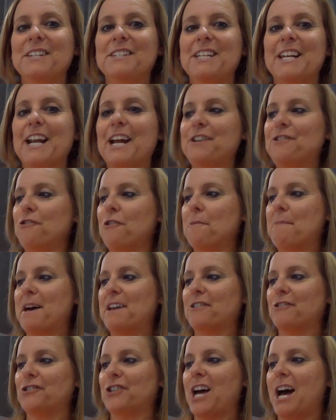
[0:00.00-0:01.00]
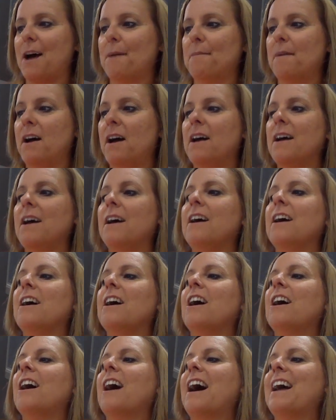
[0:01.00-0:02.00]
Did I do a better job?
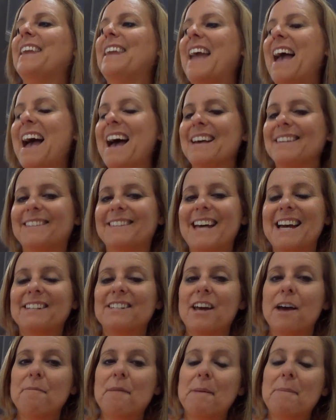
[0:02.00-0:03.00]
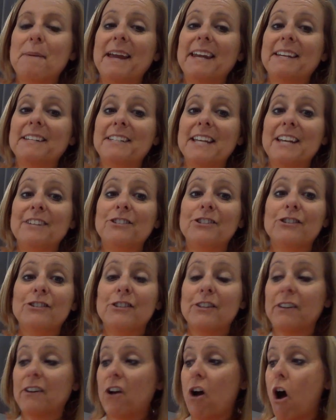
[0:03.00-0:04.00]
Yes, that time I paid attention
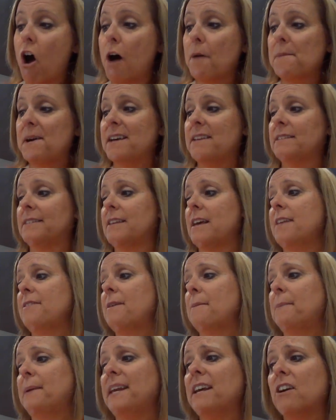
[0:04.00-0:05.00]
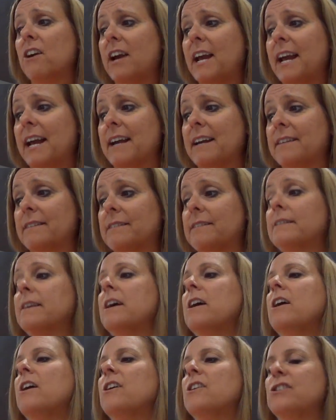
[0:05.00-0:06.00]
to the commas and the periods,
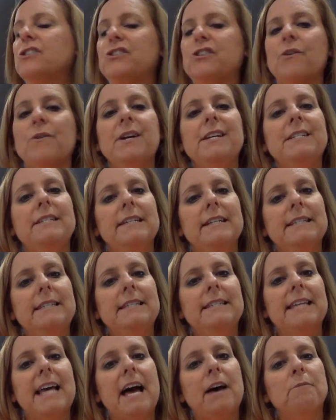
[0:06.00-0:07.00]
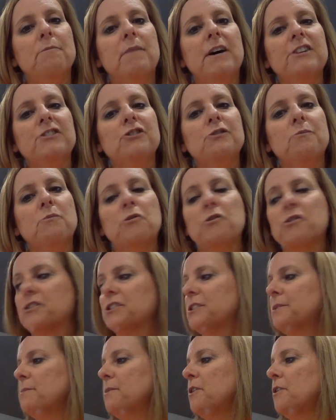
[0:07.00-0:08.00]
so it did sound much more
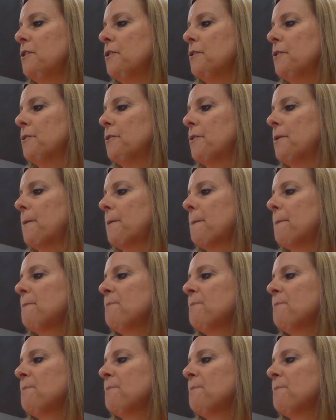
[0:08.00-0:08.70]
smooth.